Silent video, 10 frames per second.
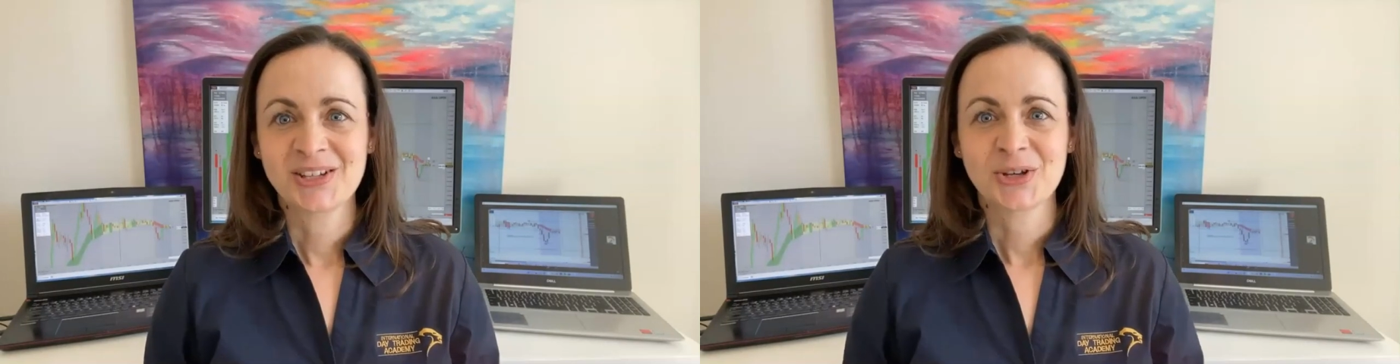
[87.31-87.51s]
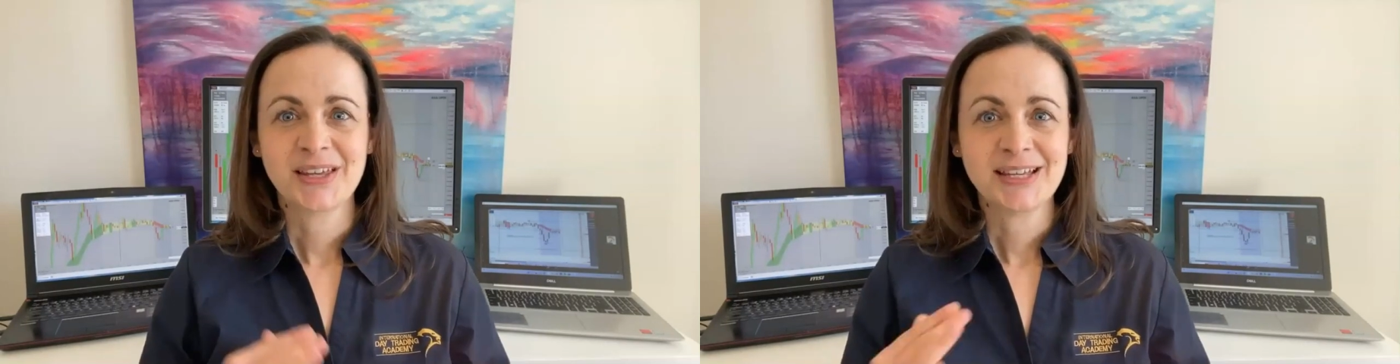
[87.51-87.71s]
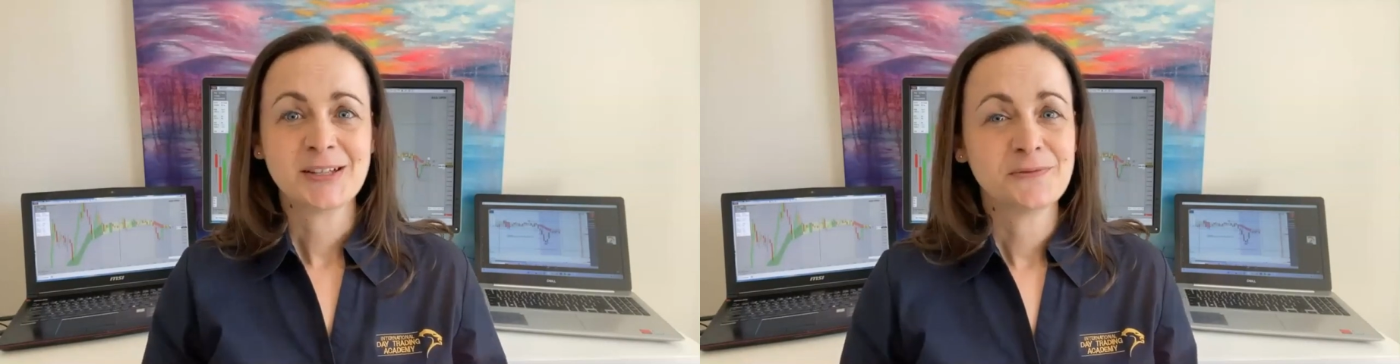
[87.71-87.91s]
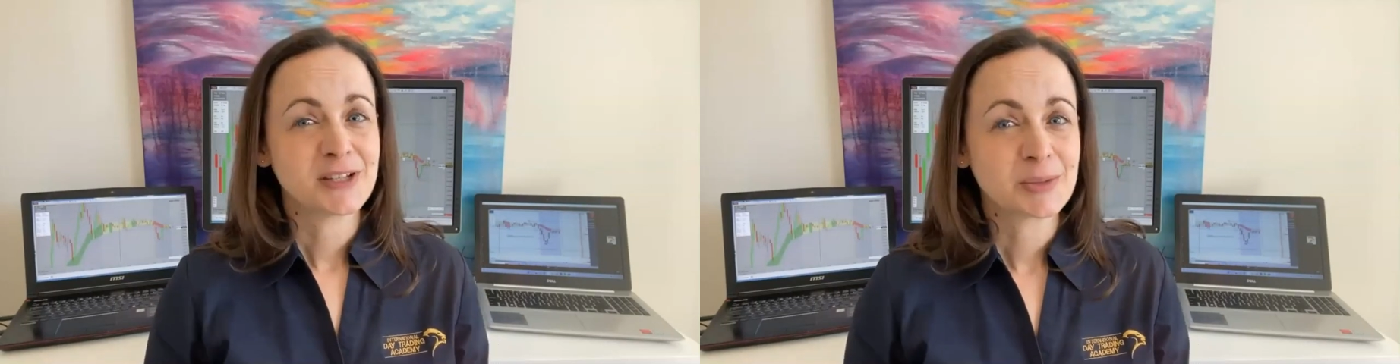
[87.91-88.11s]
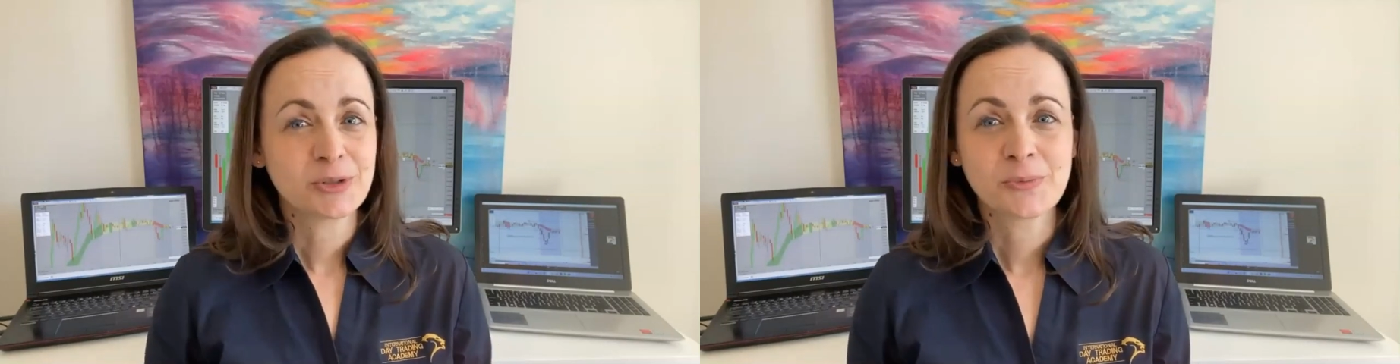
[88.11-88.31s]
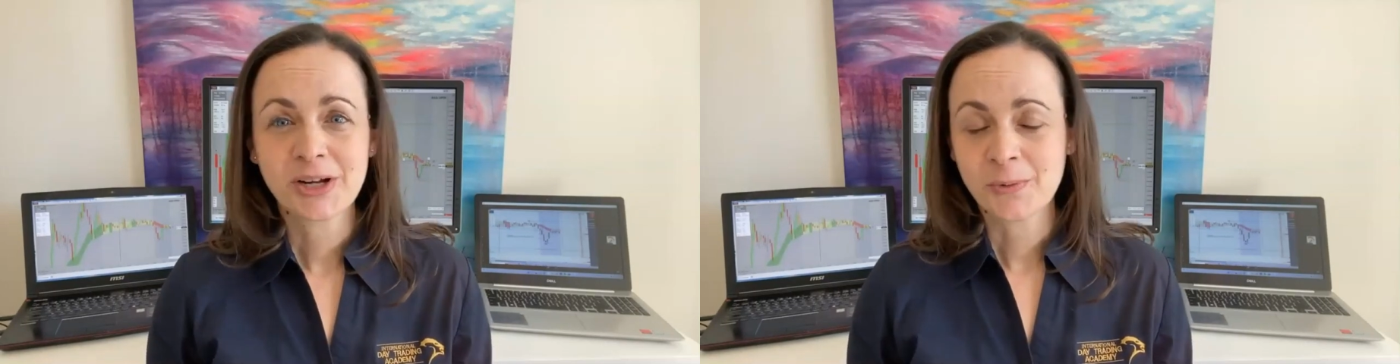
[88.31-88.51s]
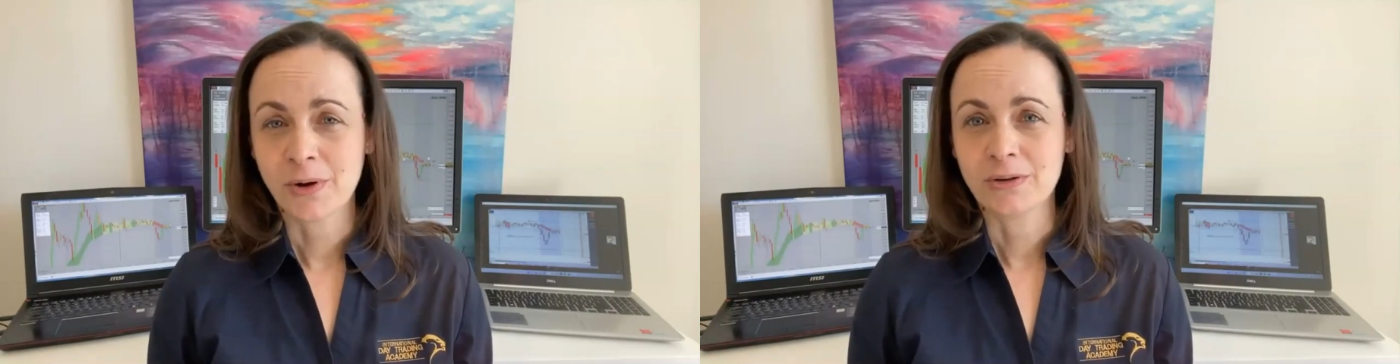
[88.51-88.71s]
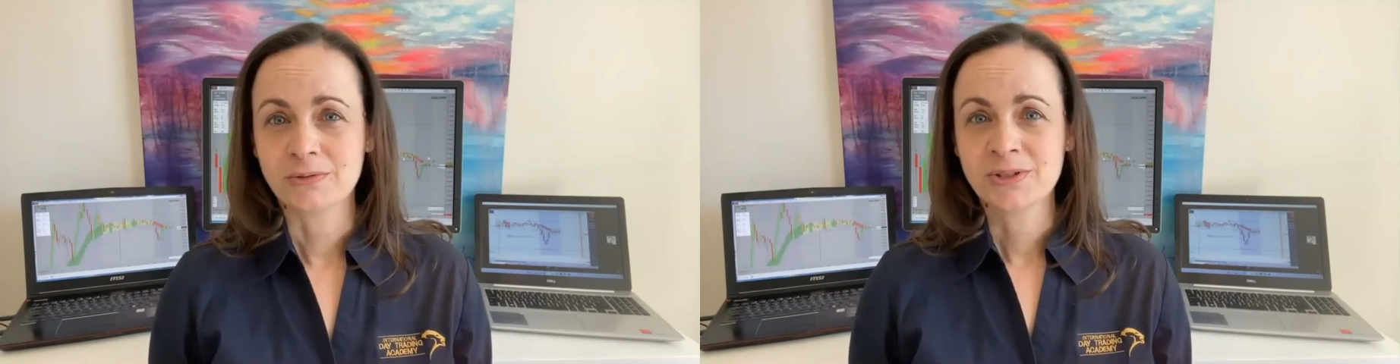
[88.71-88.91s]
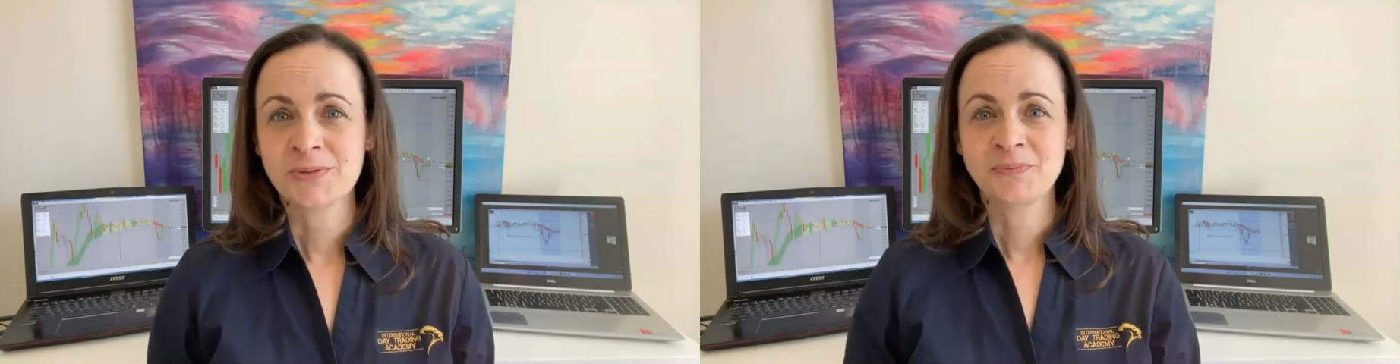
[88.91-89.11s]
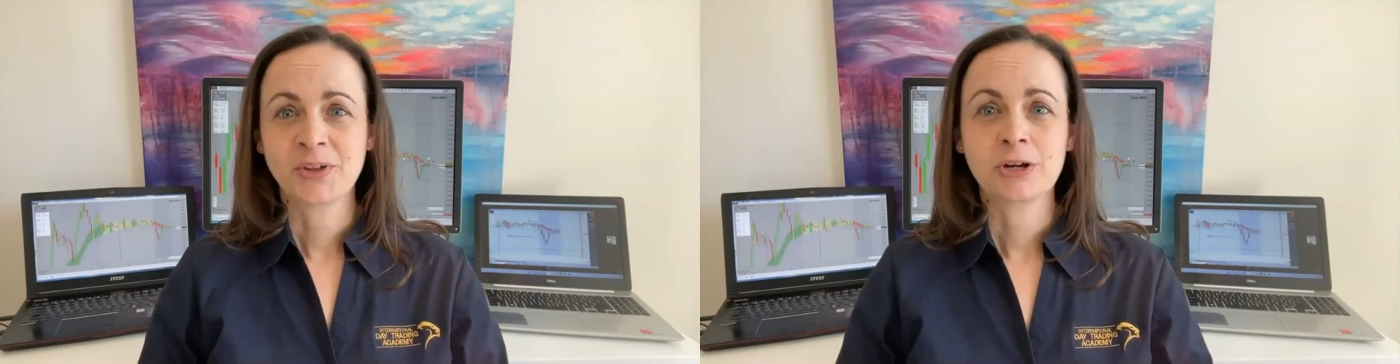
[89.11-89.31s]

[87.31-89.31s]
So these invisible brick walls